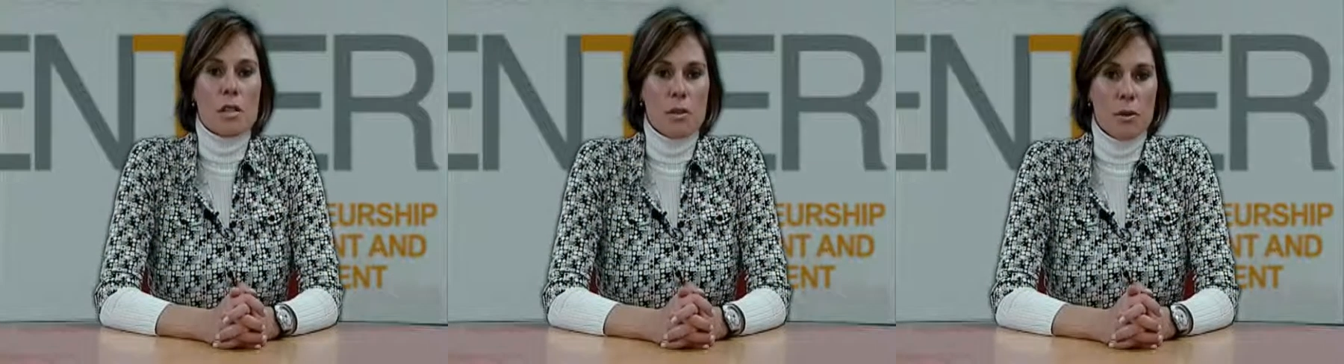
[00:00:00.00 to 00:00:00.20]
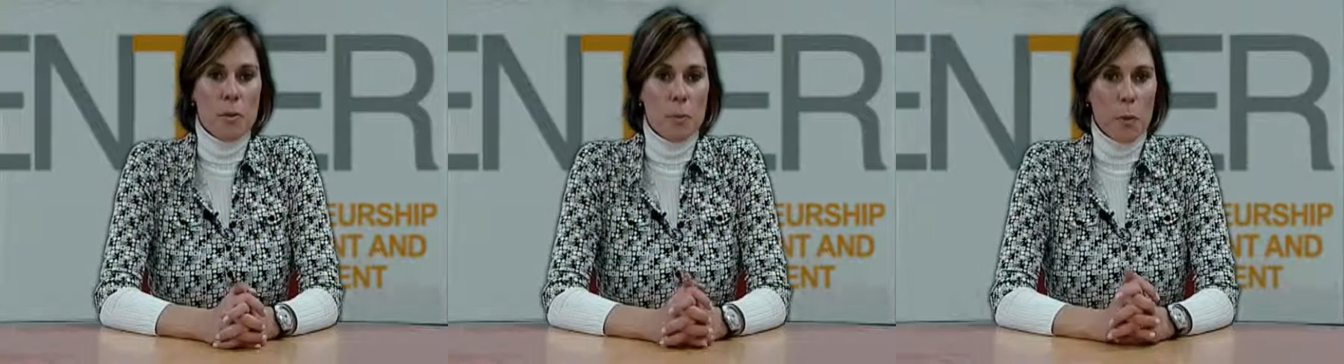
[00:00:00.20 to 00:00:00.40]

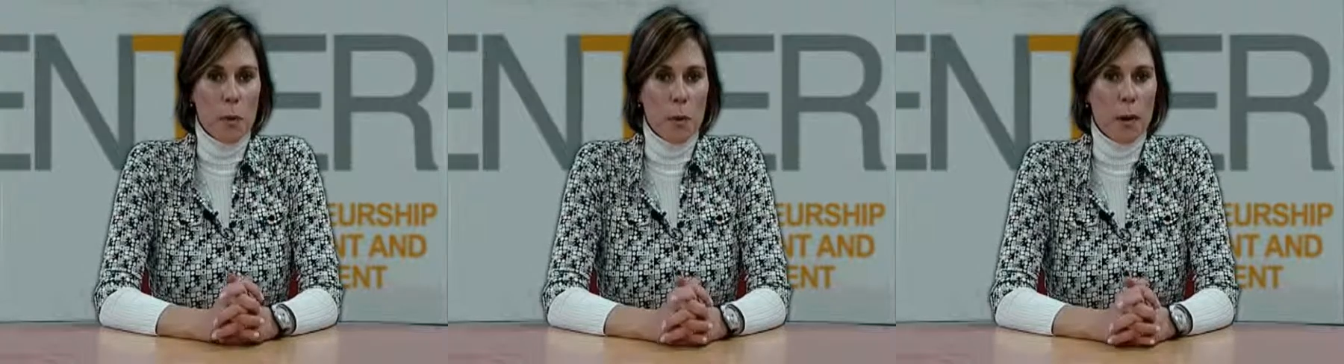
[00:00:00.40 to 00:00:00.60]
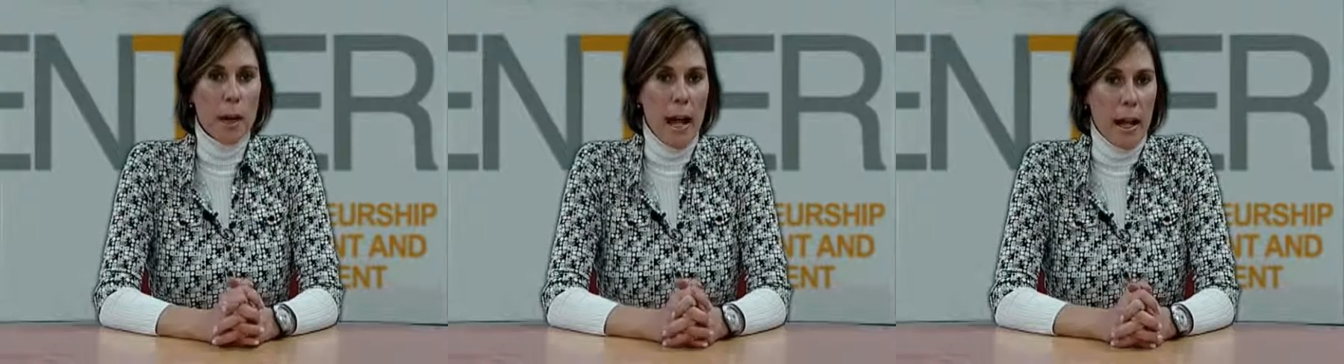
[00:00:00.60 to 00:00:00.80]

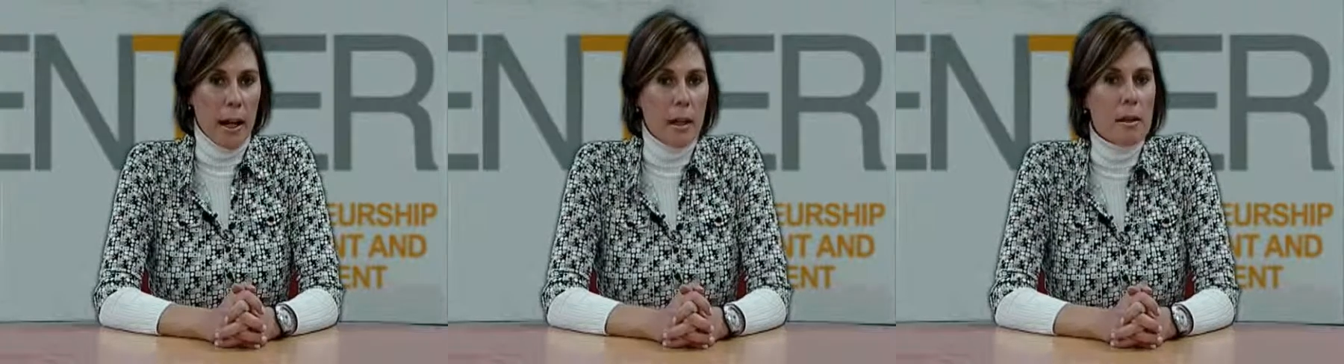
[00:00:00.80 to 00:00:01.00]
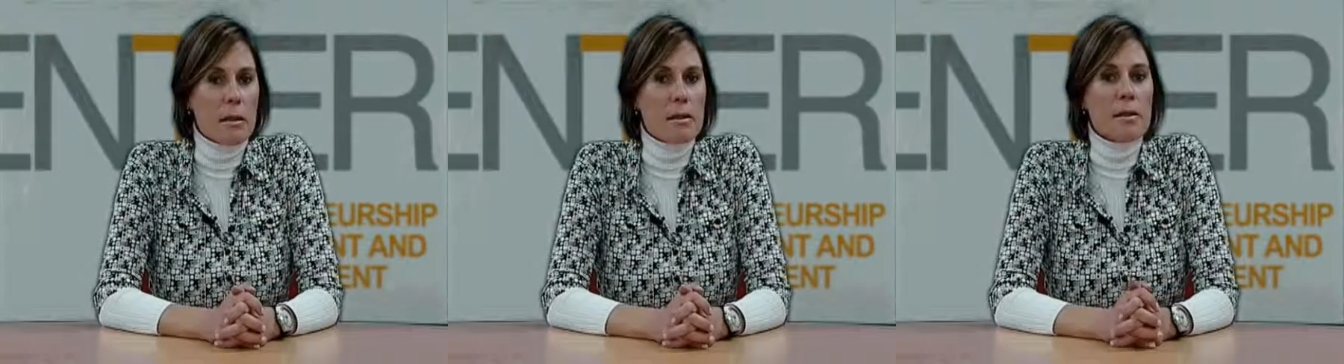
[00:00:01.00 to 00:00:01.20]
According to
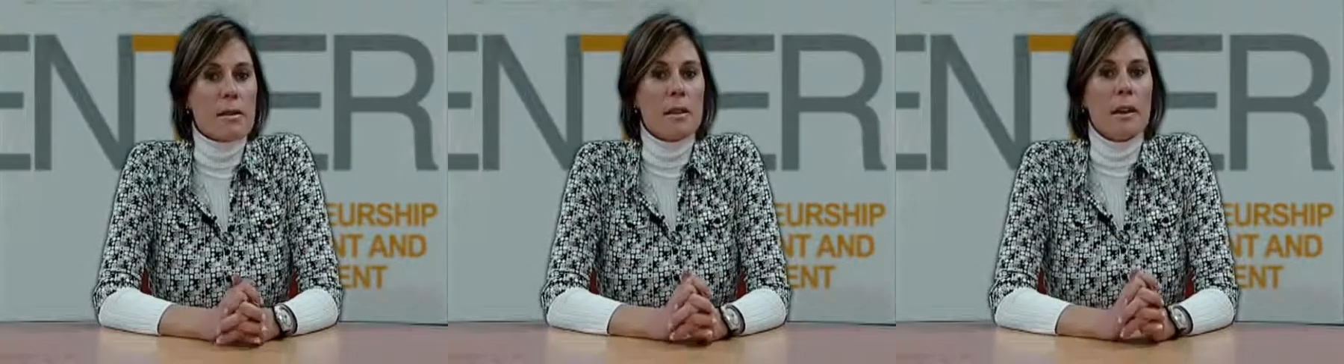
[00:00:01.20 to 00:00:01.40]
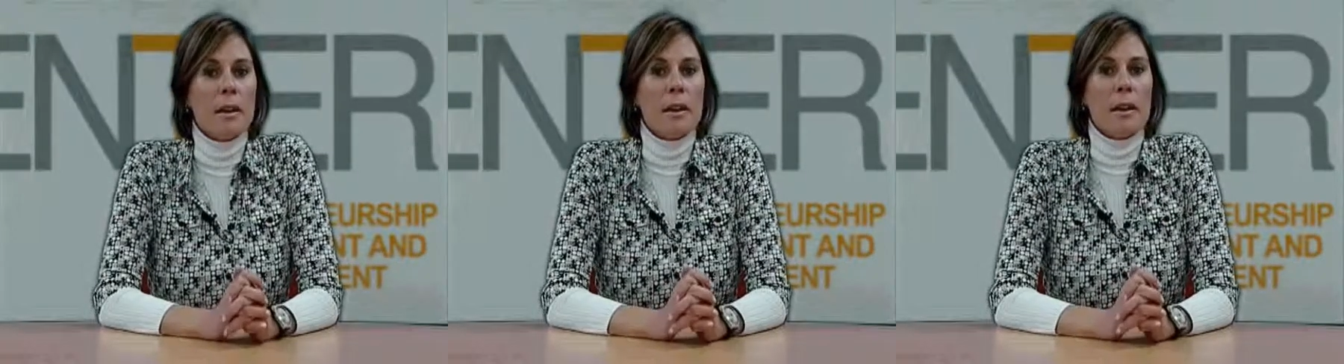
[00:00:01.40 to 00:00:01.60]
Paul
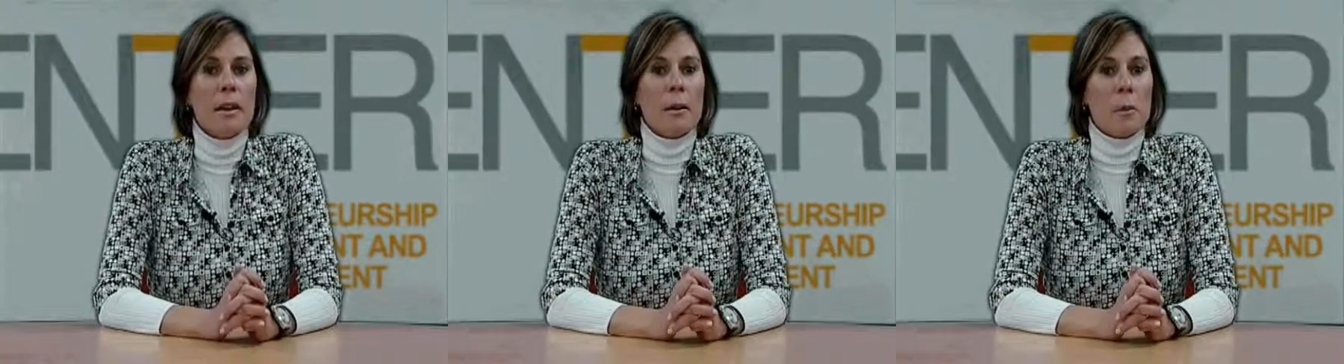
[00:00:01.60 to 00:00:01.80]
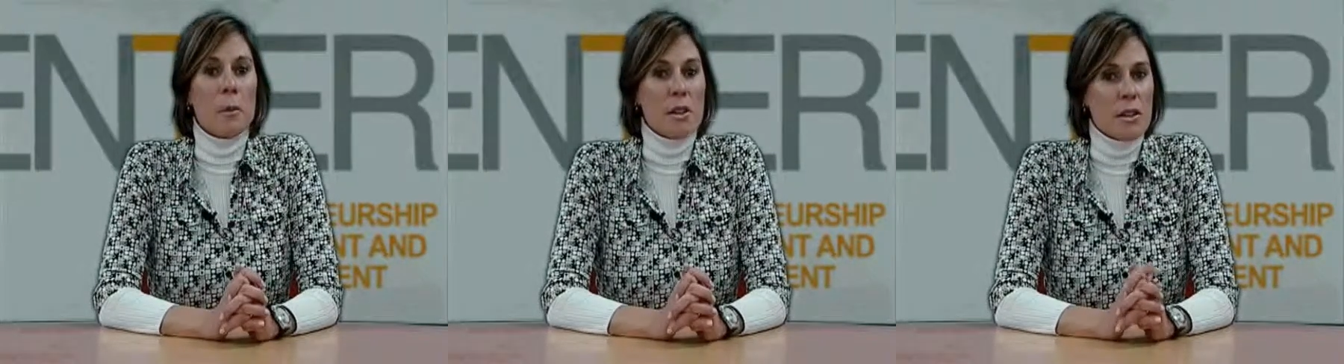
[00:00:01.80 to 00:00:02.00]

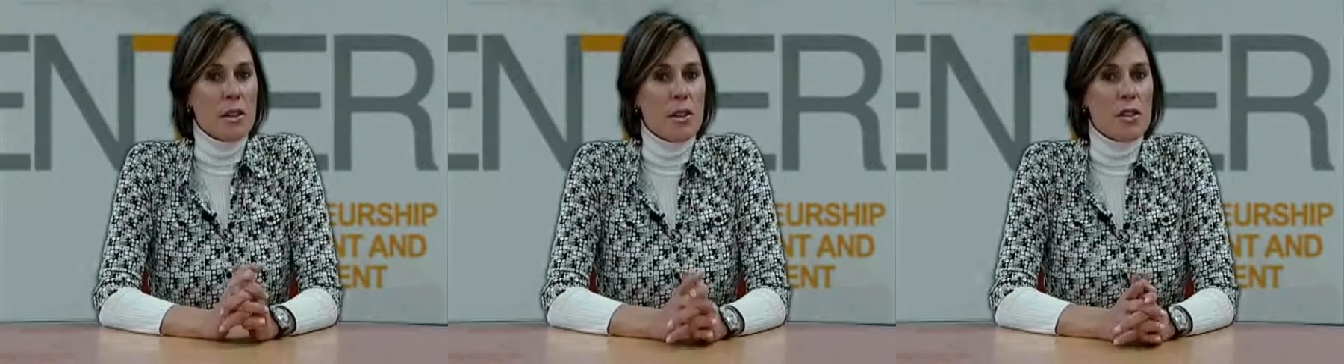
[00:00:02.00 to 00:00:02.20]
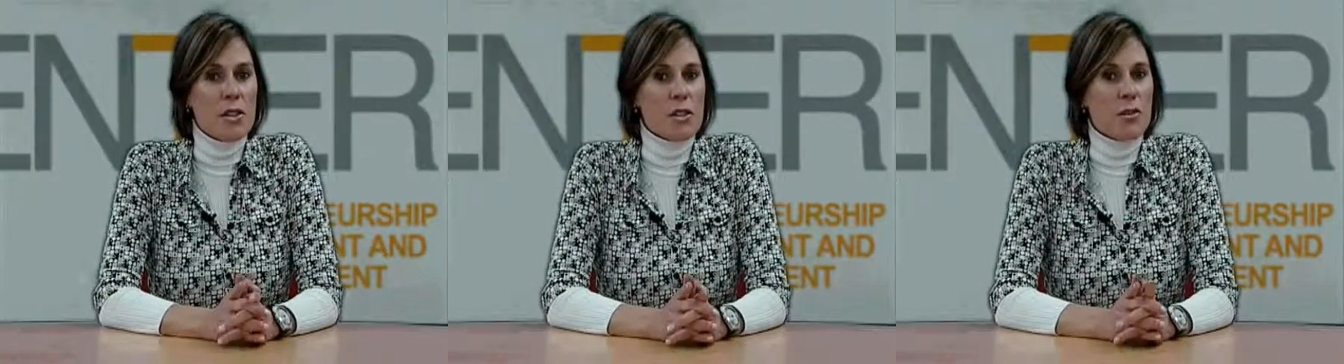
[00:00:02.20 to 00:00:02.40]
Eckhart,
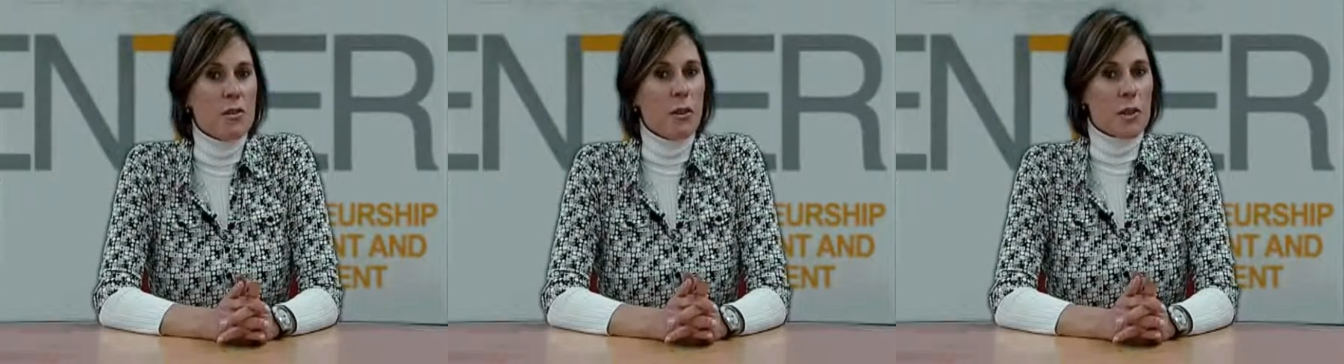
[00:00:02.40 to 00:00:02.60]
we